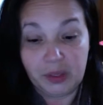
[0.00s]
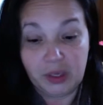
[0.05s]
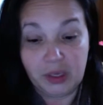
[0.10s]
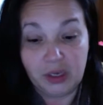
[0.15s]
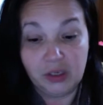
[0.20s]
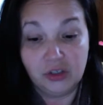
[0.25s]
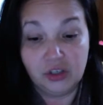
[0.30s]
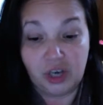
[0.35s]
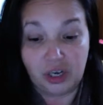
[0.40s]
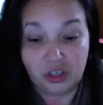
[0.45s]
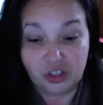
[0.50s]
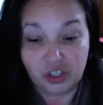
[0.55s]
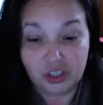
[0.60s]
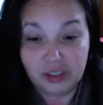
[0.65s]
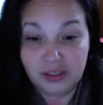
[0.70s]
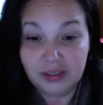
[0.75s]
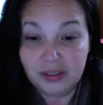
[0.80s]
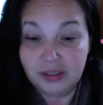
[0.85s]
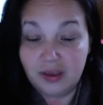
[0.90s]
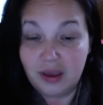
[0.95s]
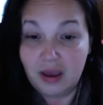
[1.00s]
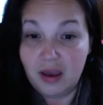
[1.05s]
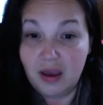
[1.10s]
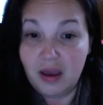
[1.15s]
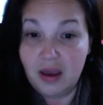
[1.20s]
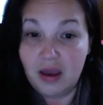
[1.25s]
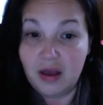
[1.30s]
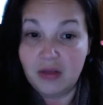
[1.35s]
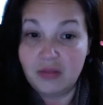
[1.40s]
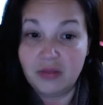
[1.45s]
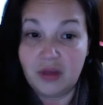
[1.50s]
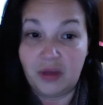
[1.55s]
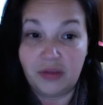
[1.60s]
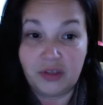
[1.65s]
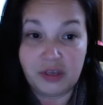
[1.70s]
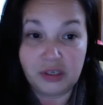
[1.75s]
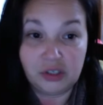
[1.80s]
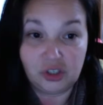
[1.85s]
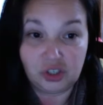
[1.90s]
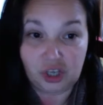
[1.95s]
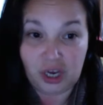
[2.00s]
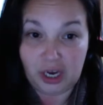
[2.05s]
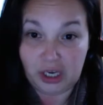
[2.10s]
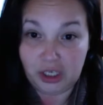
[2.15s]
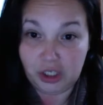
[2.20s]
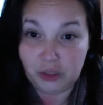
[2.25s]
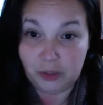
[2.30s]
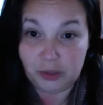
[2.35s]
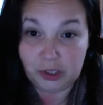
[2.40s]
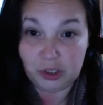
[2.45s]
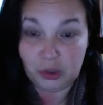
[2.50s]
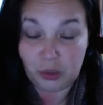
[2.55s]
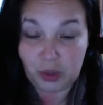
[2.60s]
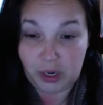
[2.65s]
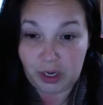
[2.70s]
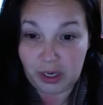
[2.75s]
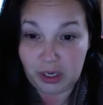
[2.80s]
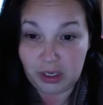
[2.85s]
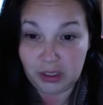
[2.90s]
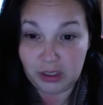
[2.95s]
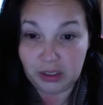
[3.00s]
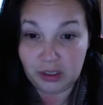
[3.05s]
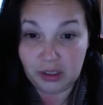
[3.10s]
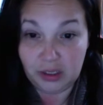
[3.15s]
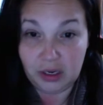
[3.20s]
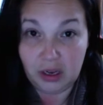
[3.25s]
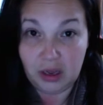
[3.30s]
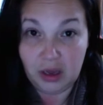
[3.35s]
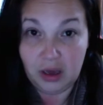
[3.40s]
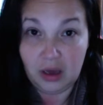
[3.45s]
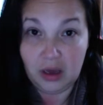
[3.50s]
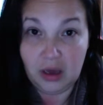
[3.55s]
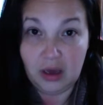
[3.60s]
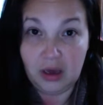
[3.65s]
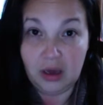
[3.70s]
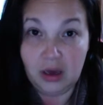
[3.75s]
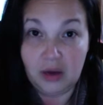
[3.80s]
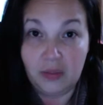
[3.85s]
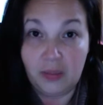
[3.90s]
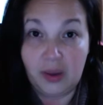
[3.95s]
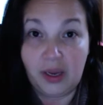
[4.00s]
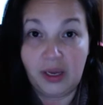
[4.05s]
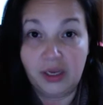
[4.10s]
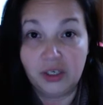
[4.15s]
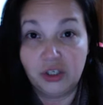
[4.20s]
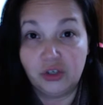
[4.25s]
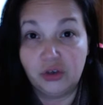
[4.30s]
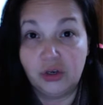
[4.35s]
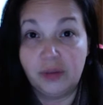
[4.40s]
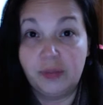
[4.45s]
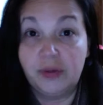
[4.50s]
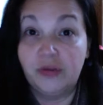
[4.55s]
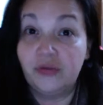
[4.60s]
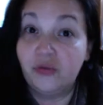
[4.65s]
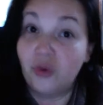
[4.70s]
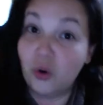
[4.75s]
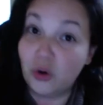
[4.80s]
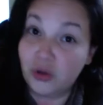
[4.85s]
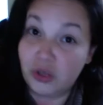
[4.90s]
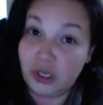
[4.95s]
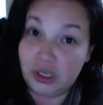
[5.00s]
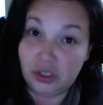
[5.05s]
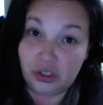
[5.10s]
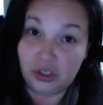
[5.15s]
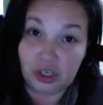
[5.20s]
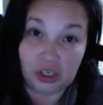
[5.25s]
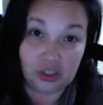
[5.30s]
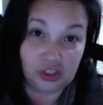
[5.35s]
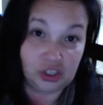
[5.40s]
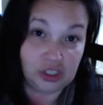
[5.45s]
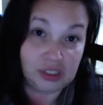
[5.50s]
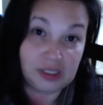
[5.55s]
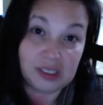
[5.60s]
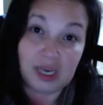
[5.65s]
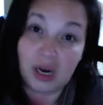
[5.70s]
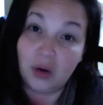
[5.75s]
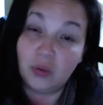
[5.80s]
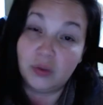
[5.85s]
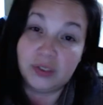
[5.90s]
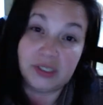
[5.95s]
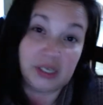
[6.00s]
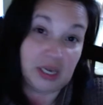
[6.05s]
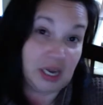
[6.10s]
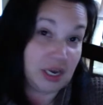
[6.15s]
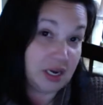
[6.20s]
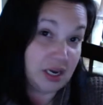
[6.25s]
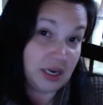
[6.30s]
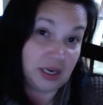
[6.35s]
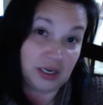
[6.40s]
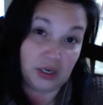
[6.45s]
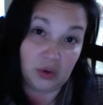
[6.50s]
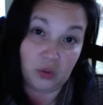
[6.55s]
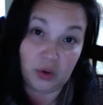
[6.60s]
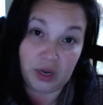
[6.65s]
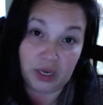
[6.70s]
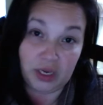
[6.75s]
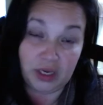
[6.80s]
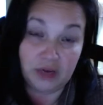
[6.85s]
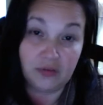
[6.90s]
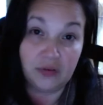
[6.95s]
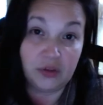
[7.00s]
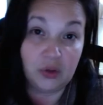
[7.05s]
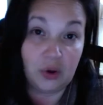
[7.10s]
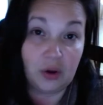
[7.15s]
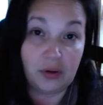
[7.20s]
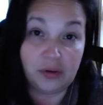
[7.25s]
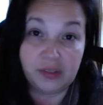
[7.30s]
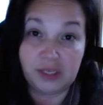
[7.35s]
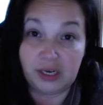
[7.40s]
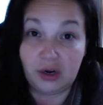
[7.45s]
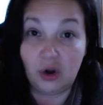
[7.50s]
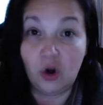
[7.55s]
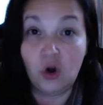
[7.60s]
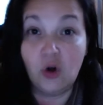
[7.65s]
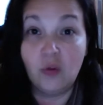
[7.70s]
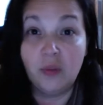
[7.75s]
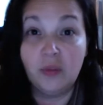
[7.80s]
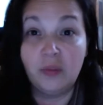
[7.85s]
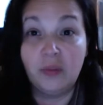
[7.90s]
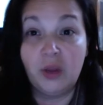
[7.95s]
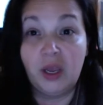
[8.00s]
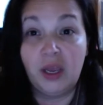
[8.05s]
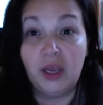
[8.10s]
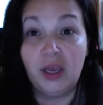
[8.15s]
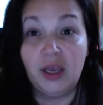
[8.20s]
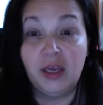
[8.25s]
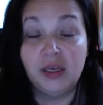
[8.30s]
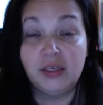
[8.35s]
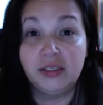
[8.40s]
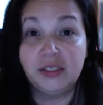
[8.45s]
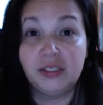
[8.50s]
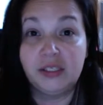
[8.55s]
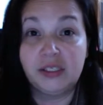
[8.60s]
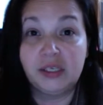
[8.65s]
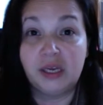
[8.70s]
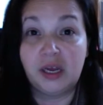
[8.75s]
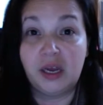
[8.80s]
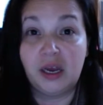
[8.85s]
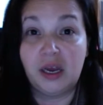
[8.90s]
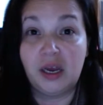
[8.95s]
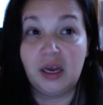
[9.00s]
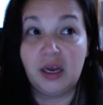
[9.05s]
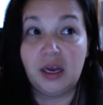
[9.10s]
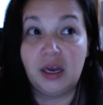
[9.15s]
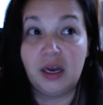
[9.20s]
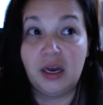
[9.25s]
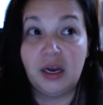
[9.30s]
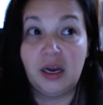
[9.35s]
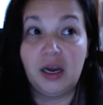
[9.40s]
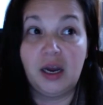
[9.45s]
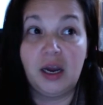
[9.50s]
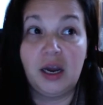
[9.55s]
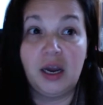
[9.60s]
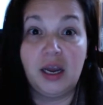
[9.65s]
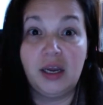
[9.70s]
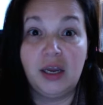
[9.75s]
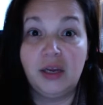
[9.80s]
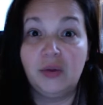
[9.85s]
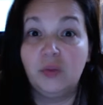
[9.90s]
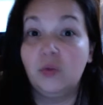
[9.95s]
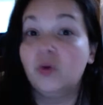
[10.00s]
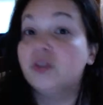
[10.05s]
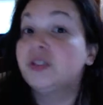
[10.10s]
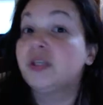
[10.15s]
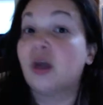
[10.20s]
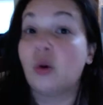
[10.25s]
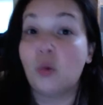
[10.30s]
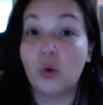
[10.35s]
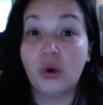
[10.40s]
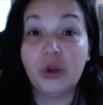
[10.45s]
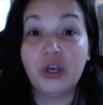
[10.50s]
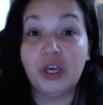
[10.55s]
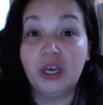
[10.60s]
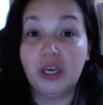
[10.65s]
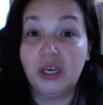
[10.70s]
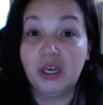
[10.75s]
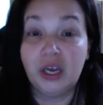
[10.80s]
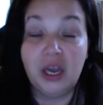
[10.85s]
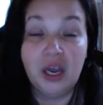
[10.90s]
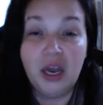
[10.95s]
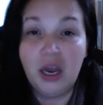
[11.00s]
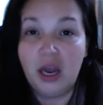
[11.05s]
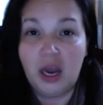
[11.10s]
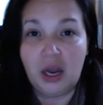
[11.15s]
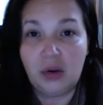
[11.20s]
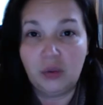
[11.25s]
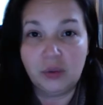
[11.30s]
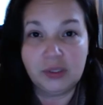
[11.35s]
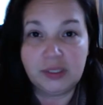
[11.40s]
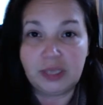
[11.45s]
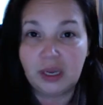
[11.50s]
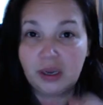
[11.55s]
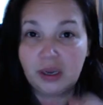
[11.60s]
injections. Nothing's changed between my injury before the injections. I wasn't gaining any weight, even though I was at home and I was not working. I was not